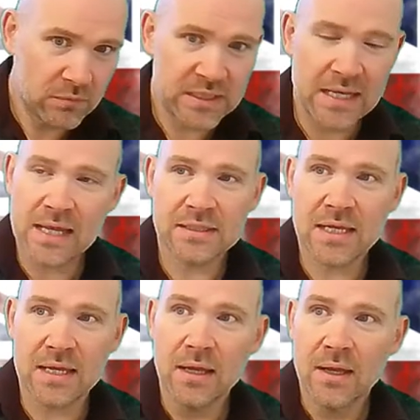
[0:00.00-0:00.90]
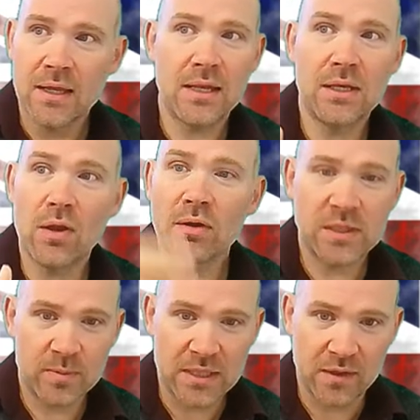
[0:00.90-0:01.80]
say, let's say,
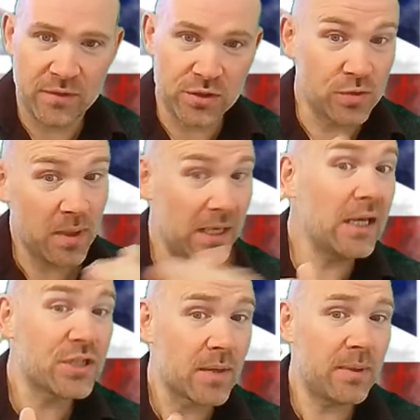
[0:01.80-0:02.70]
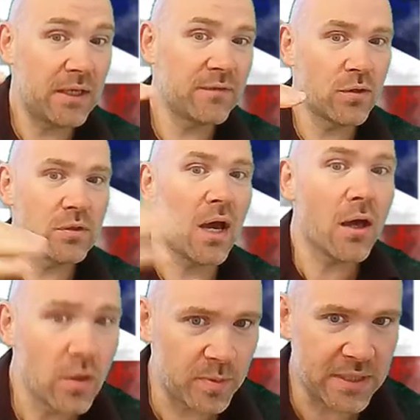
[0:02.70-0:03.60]
90% of issues, but an English MP can vote on
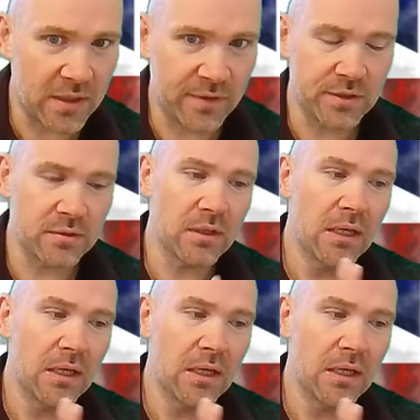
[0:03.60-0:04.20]
100% of issues.